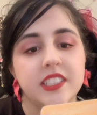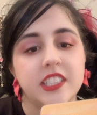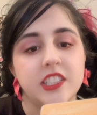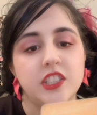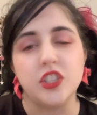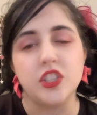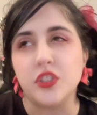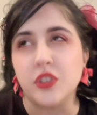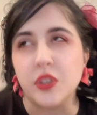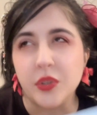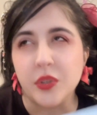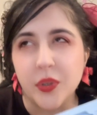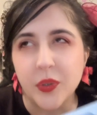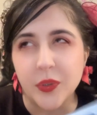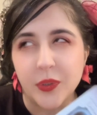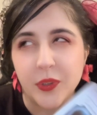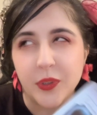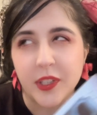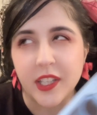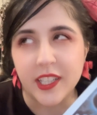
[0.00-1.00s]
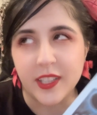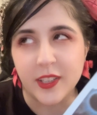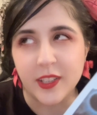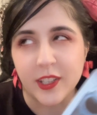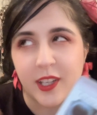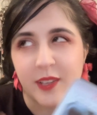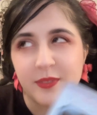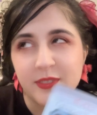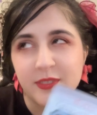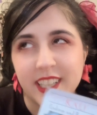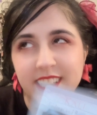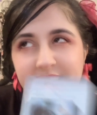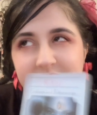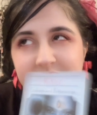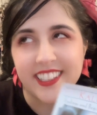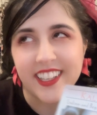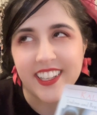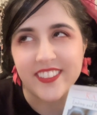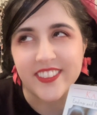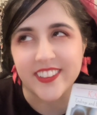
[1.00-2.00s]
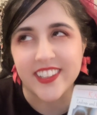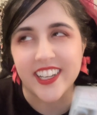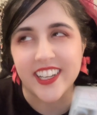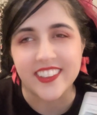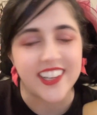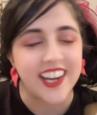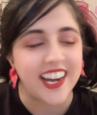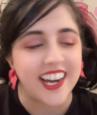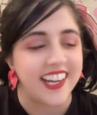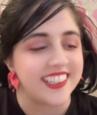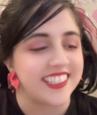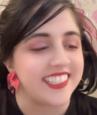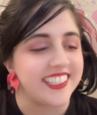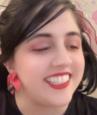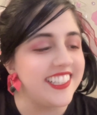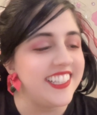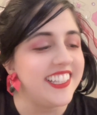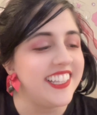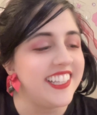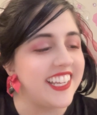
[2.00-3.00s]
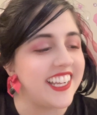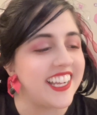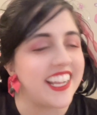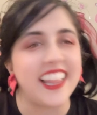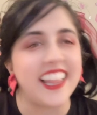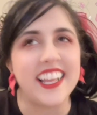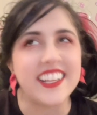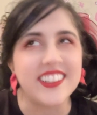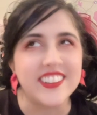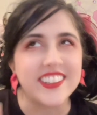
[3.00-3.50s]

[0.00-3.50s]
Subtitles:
She's so cool. Like, look up like stuff about Kali. I like